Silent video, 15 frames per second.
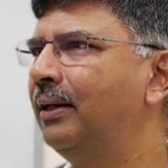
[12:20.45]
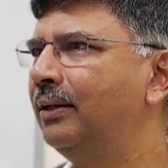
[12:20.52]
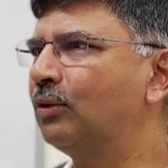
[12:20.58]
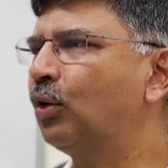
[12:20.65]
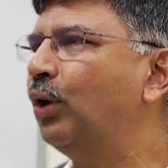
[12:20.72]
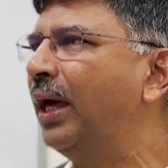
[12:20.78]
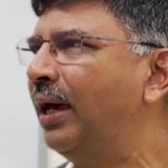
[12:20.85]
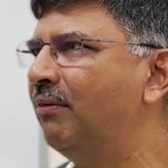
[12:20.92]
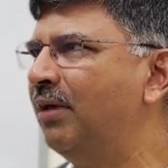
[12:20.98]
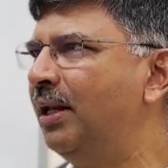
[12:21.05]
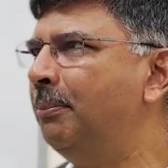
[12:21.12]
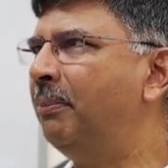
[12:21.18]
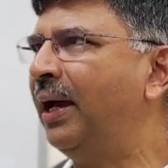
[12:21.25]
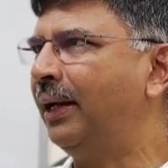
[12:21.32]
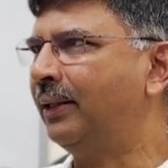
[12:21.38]
It's going to have an
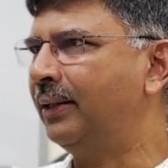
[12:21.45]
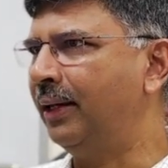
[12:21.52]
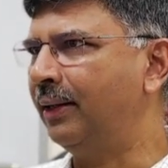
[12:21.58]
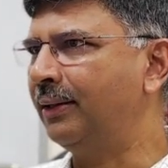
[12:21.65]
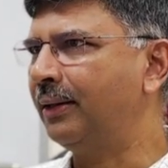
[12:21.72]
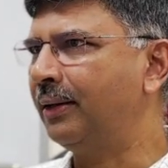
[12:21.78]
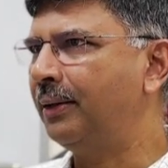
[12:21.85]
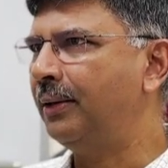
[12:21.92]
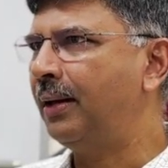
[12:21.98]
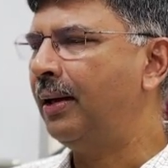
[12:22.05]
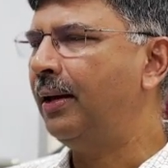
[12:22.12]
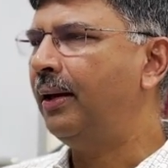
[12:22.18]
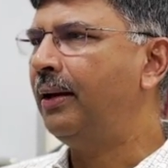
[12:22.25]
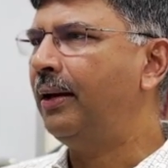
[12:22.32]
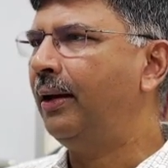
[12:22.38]
impact there.
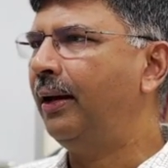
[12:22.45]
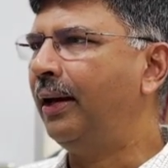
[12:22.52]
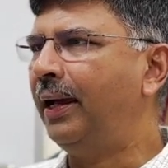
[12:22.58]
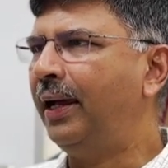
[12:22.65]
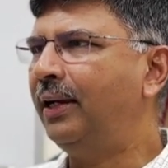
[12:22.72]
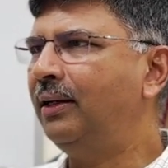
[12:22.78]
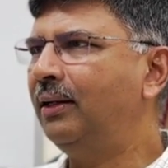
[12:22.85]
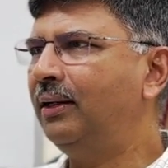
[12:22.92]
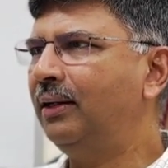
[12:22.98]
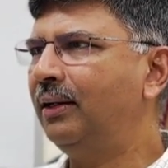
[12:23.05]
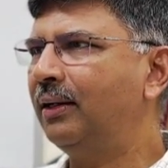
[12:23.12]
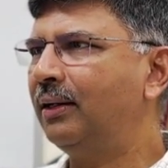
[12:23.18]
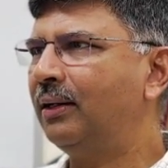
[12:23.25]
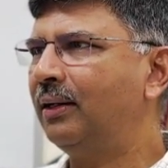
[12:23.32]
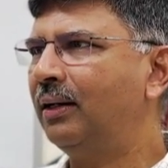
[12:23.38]
And
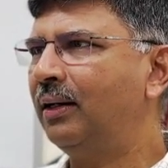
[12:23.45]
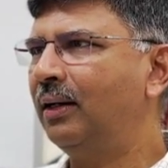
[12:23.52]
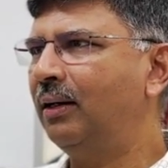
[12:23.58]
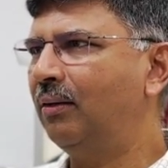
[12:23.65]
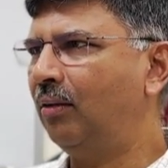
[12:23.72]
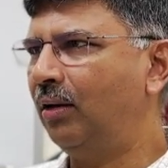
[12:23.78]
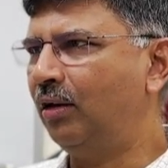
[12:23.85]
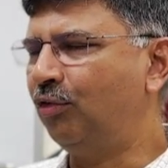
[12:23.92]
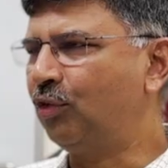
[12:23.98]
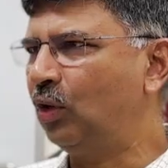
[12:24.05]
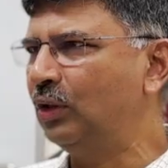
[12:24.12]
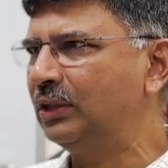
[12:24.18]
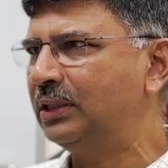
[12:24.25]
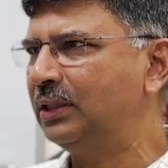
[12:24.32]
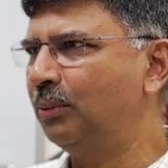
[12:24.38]
of
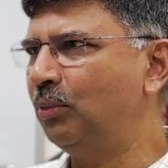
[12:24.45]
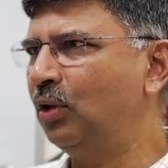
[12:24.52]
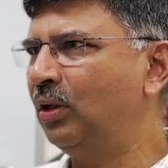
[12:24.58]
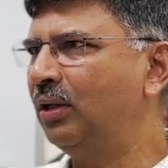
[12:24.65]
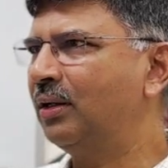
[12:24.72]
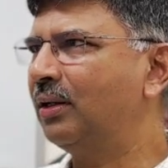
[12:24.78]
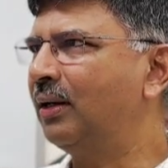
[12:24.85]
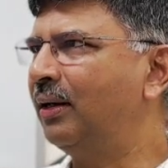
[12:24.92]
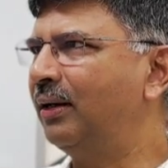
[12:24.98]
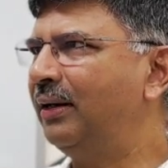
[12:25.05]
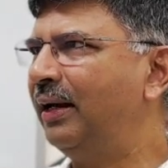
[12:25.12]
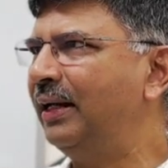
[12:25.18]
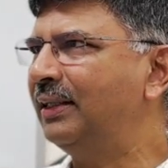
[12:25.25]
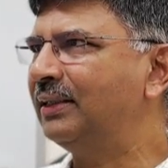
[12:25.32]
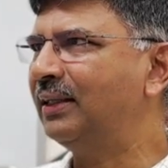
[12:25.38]
course, the more
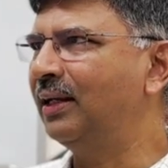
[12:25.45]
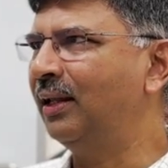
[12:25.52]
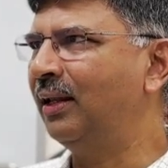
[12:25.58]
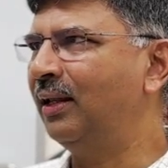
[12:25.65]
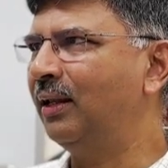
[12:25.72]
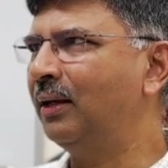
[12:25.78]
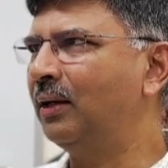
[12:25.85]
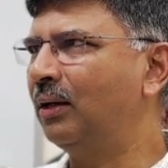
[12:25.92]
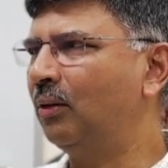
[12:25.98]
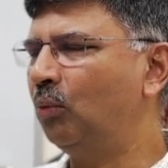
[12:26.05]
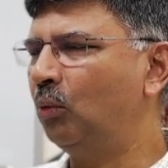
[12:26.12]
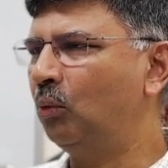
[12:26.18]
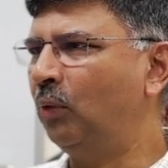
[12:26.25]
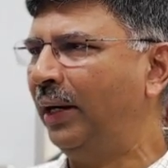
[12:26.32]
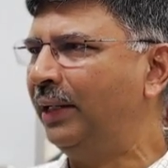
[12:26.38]
traditional
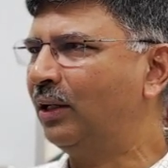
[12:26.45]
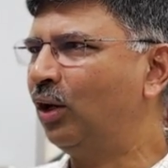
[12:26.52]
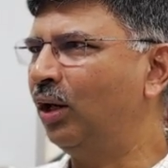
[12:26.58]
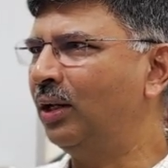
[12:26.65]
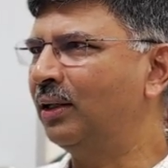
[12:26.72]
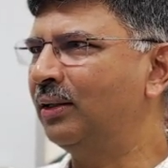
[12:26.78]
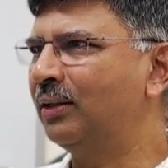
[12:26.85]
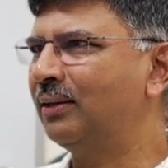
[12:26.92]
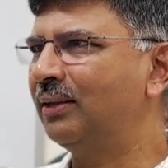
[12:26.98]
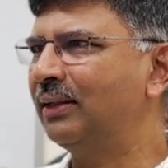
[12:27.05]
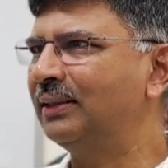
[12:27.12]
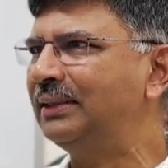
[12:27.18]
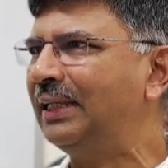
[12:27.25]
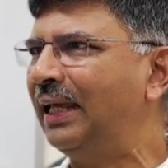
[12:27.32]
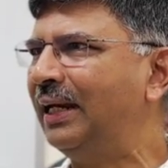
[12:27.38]

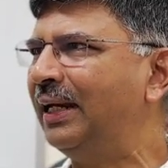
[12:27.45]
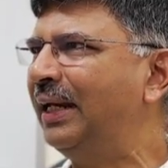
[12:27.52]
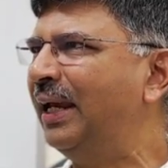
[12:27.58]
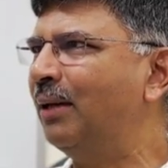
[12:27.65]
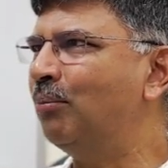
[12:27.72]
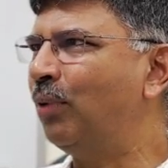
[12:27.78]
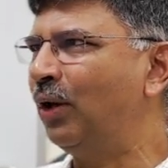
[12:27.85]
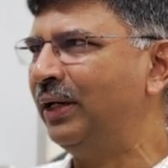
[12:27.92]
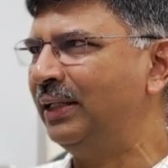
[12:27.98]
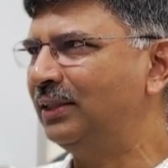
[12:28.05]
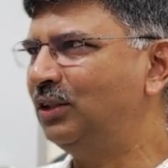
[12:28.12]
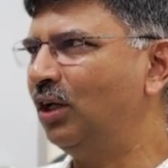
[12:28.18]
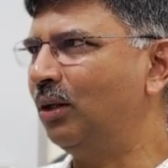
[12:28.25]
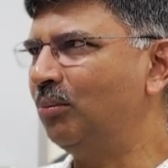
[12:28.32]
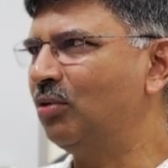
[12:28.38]
white-collar salaried employees'
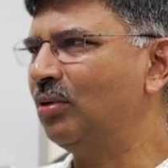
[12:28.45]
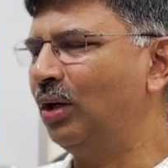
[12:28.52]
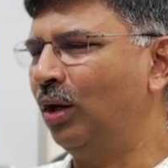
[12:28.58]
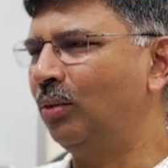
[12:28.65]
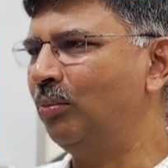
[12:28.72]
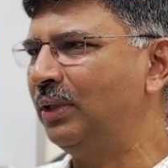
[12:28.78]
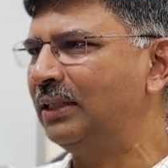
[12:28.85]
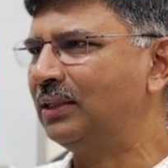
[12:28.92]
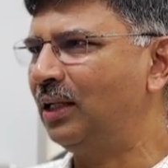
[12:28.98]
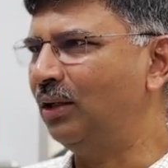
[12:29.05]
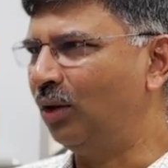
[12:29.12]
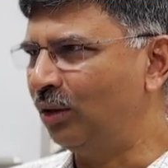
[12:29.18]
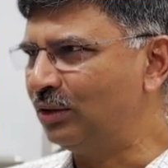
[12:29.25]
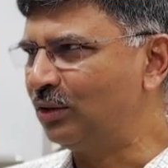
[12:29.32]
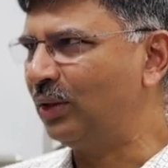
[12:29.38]
jobs will obviously
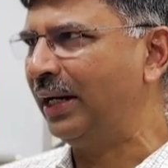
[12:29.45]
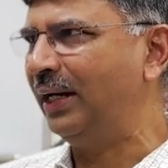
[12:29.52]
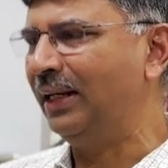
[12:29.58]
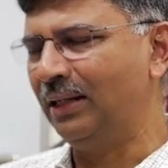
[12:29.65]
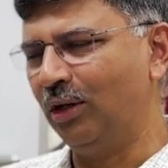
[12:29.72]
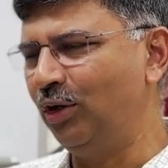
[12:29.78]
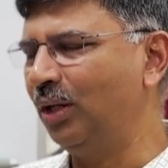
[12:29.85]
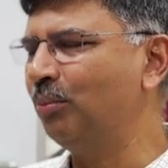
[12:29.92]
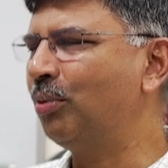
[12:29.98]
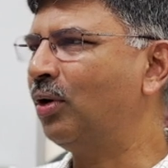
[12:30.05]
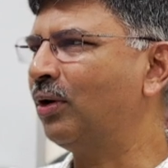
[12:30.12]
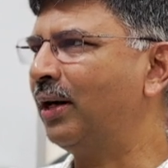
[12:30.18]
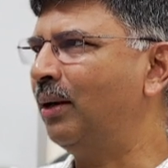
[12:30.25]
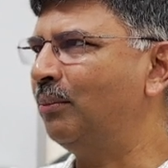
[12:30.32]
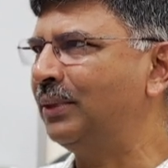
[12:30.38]
also get, including
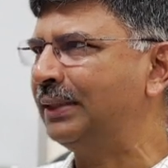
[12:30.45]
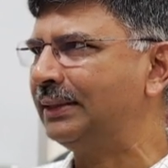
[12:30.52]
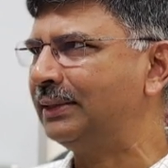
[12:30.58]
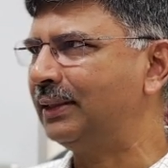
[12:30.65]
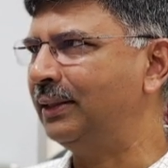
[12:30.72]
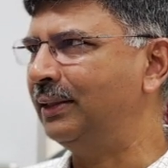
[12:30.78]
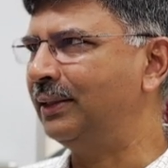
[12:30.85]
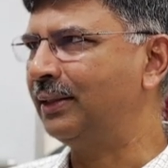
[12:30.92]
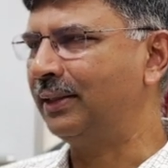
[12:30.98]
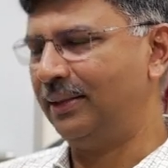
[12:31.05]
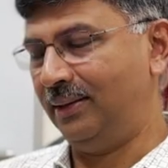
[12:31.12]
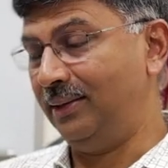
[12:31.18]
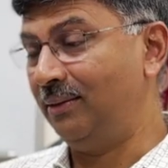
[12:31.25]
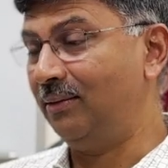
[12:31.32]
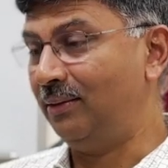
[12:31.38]
programmers and
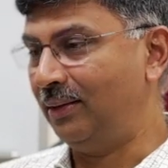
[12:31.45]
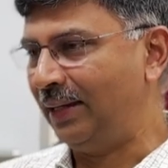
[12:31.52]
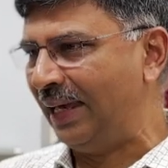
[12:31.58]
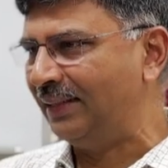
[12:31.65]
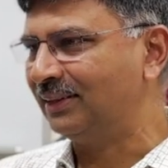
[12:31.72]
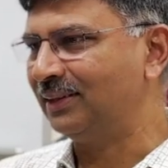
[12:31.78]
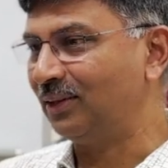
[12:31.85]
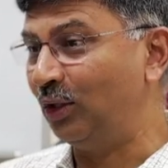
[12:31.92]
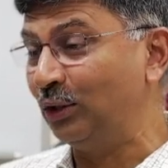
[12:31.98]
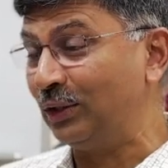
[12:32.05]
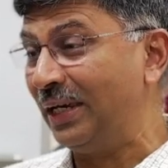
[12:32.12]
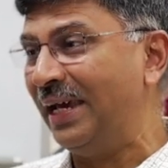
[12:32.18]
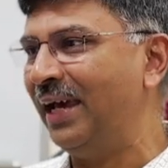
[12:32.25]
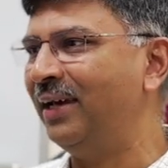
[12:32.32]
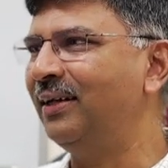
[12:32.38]
as also
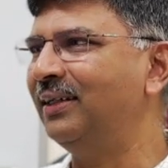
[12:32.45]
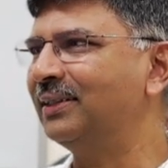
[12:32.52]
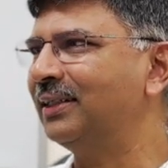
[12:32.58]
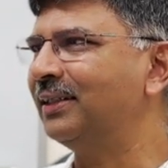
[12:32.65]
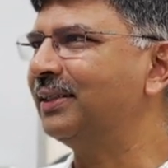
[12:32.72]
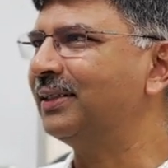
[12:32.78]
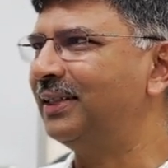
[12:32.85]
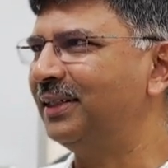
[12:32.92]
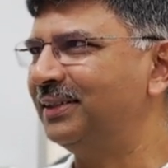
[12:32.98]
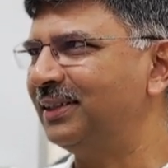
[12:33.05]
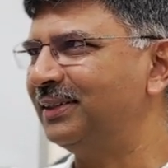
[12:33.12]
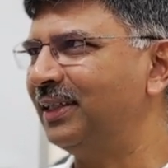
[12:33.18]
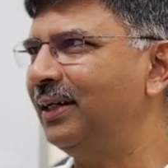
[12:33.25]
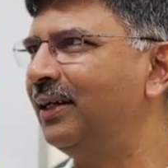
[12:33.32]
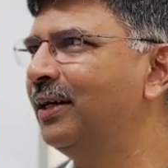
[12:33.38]
AI researchers, as I
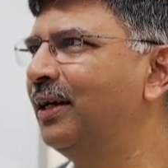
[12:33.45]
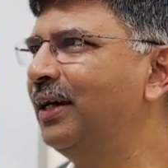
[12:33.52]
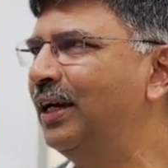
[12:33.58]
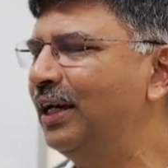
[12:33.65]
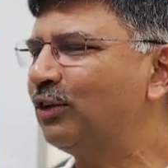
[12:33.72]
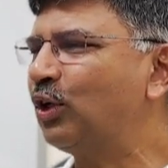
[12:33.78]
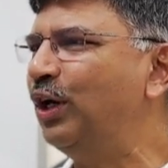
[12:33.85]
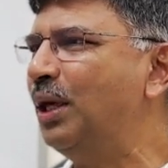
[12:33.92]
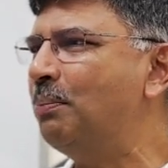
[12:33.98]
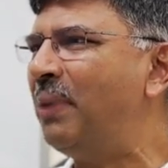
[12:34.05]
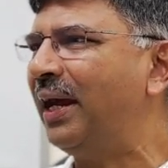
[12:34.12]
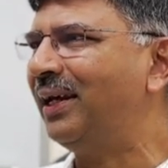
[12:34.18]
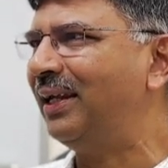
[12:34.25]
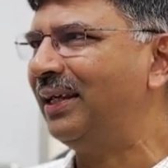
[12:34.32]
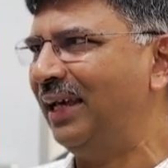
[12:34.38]
said. It's going to
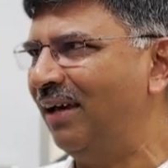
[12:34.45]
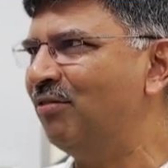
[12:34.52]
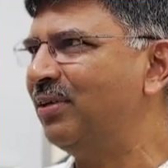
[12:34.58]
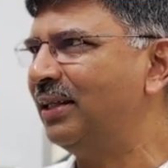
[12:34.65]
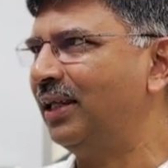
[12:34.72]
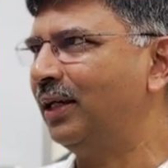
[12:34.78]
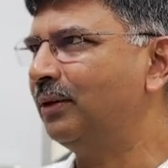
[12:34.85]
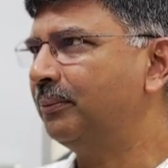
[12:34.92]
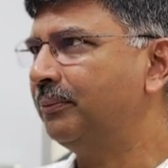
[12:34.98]
impact everything.